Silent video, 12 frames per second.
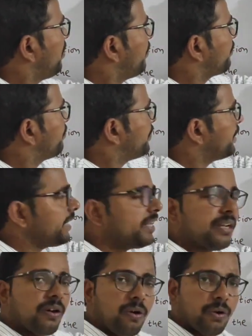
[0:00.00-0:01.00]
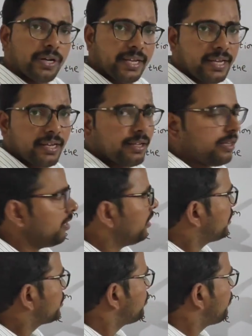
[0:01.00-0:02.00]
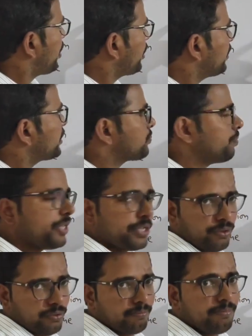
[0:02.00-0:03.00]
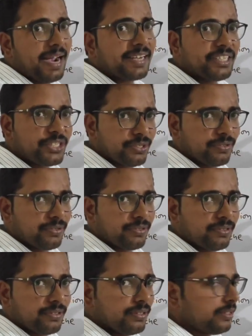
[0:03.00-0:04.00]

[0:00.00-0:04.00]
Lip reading: of B on A. So modulus PQ, magnitude,